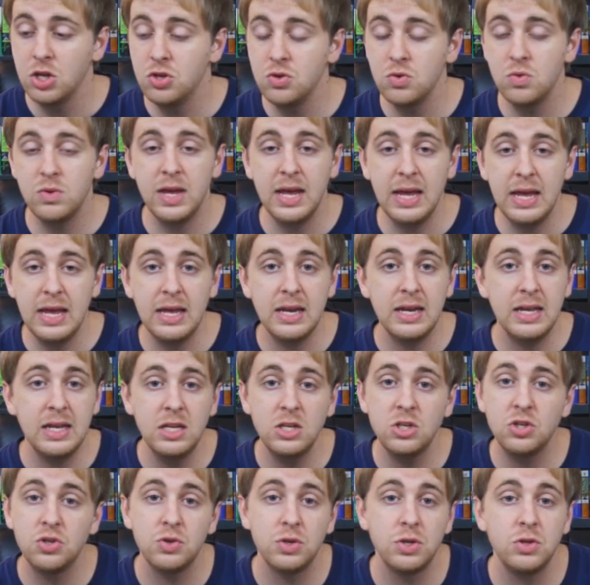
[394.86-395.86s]
You can't
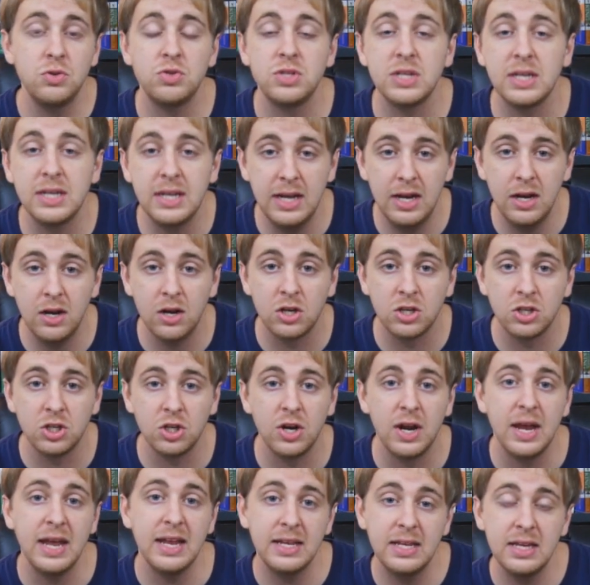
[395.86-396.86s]
introduce a
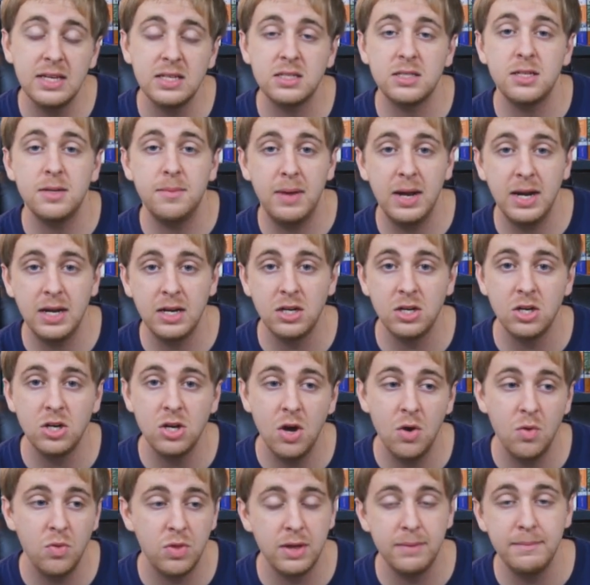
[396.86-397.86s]
character and get somebody to
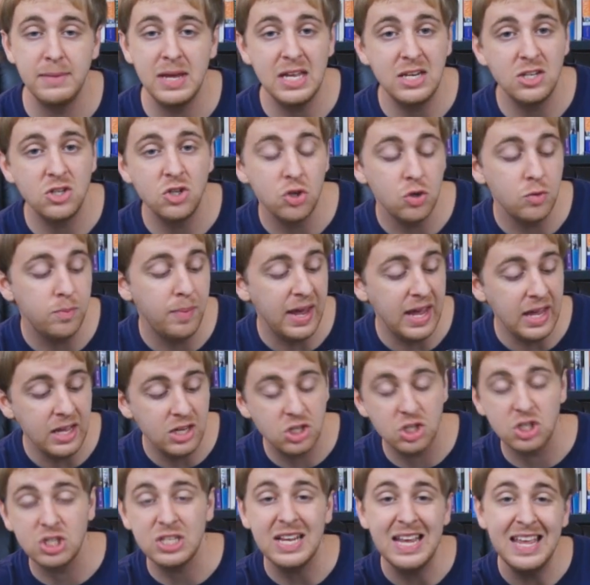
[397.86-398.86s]
know them in two
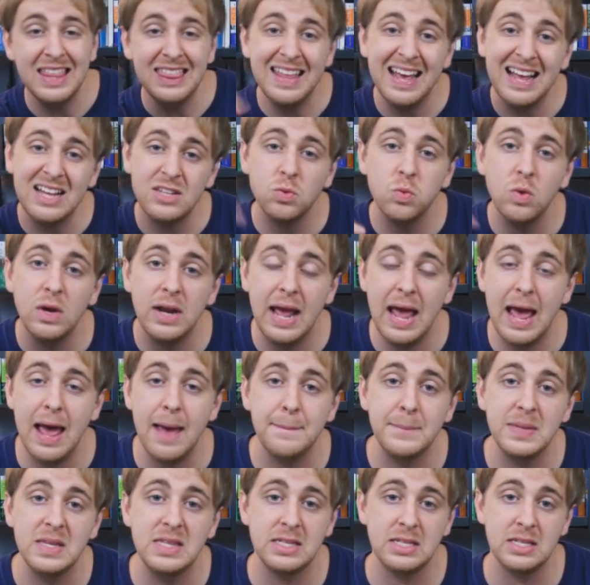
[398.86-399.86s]
pages, and that's what
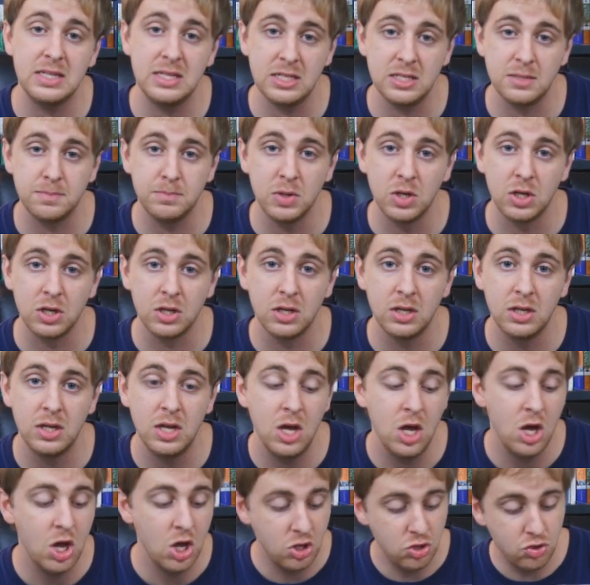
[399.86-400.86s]
happens in this book.
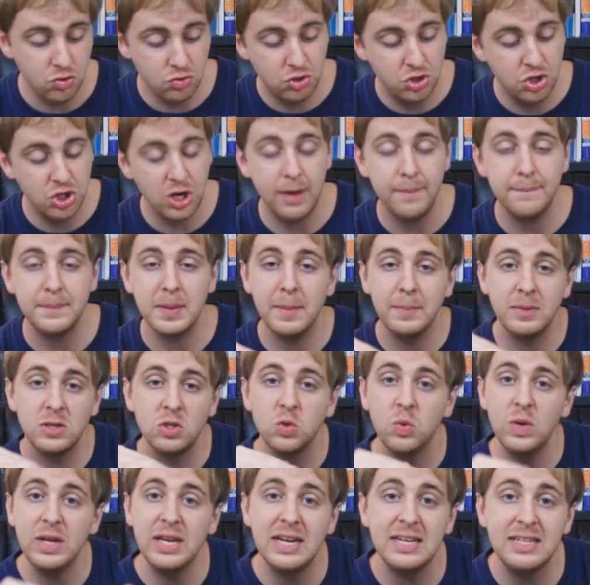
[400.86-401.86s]
You jump
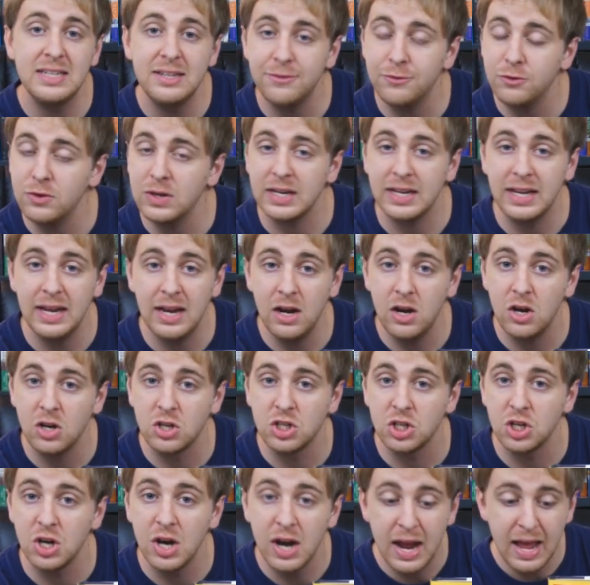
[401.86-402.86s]
between a different
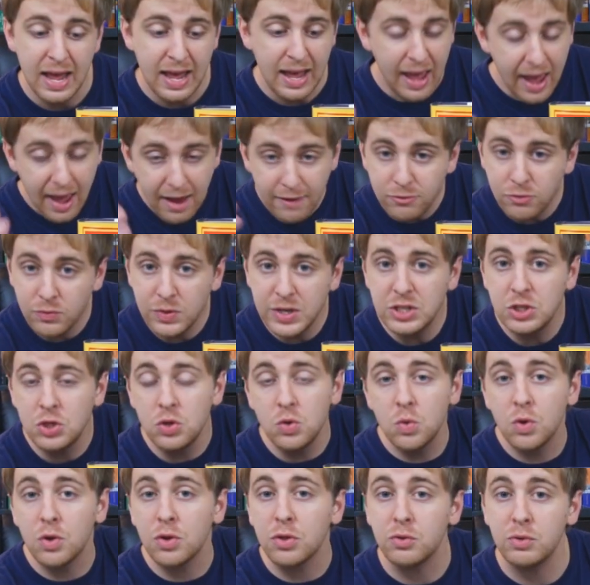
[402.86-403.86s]
character every
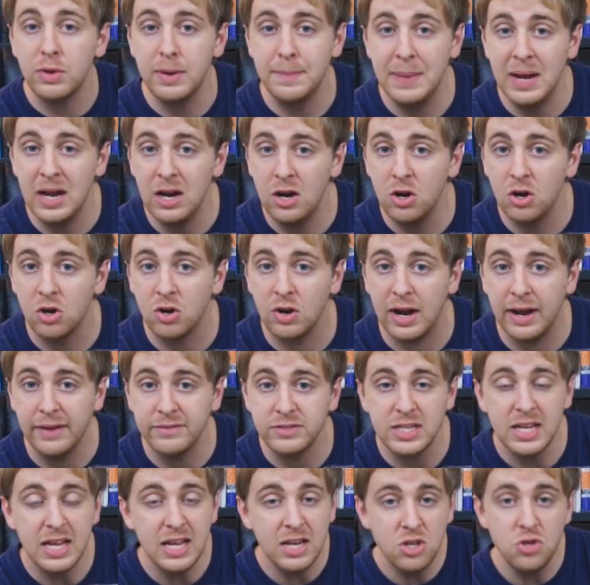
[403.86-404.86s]
two or three
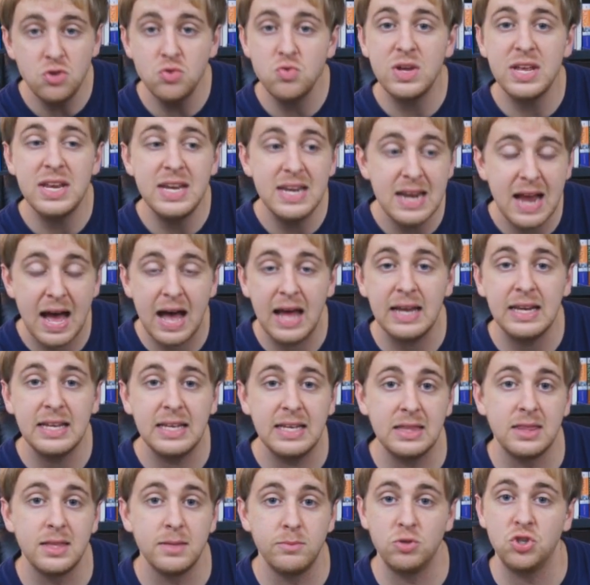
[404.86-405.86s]
paragraphs, and you cannot
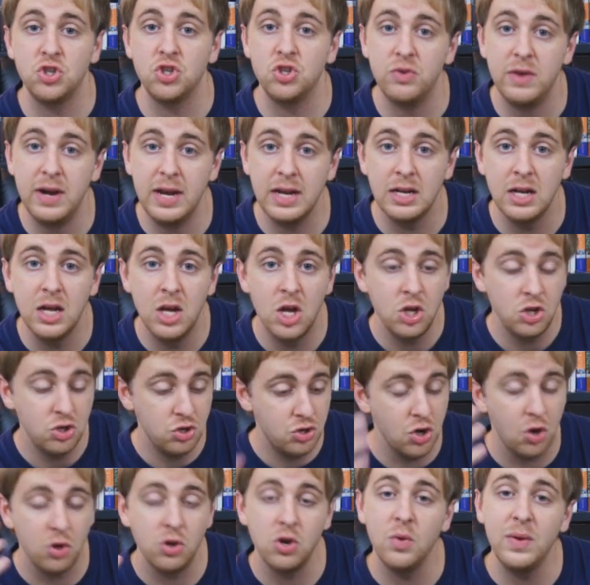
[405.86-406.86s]
get them straight.
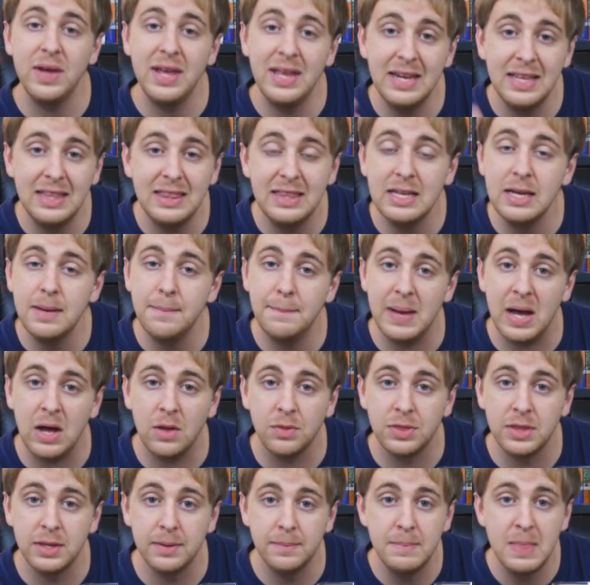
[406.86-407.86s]
You don't know anything
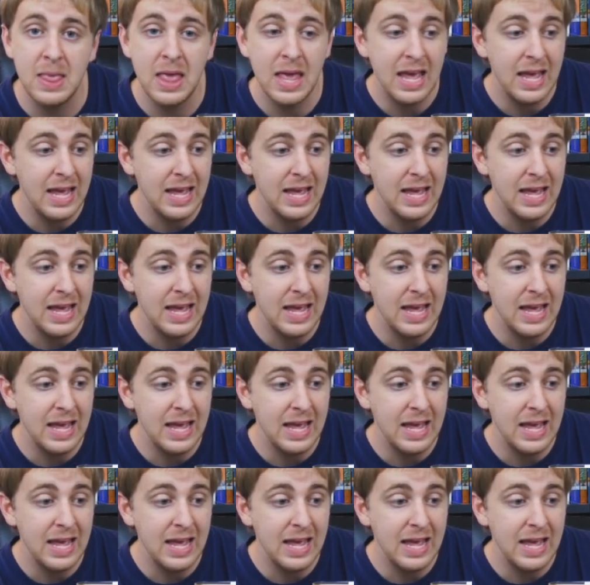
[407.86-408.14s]
about them.